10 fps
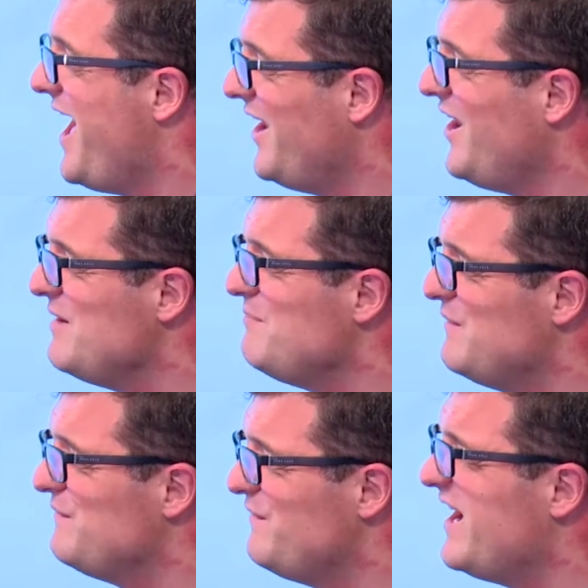and I'd
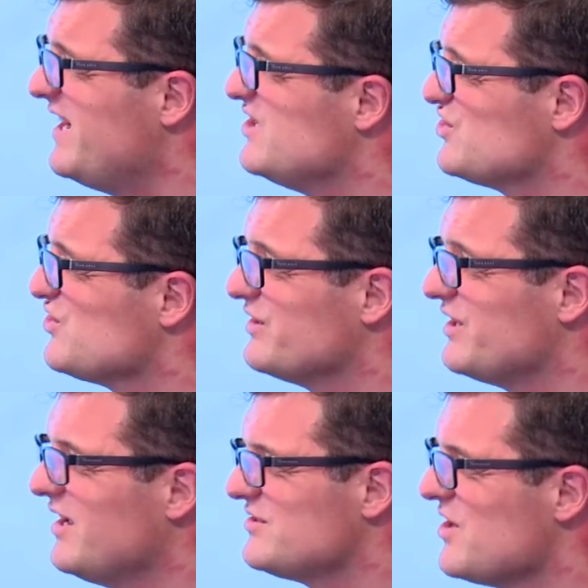be fairly sure
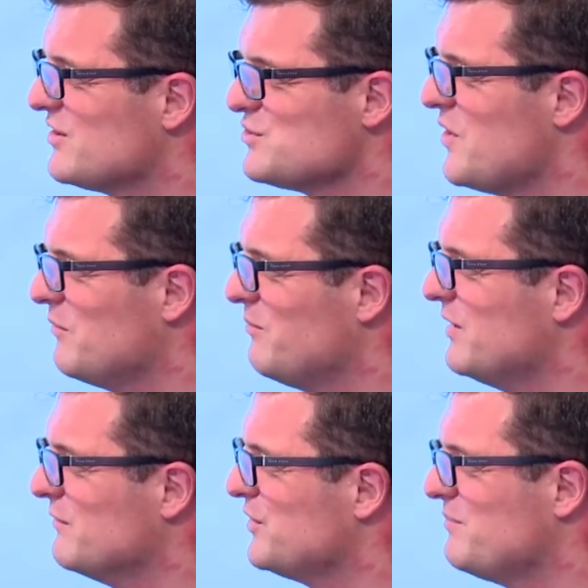they're not talking to a whole
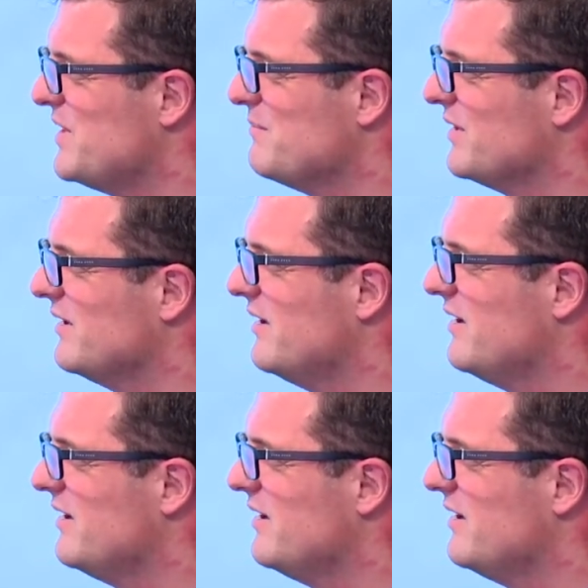pile of other people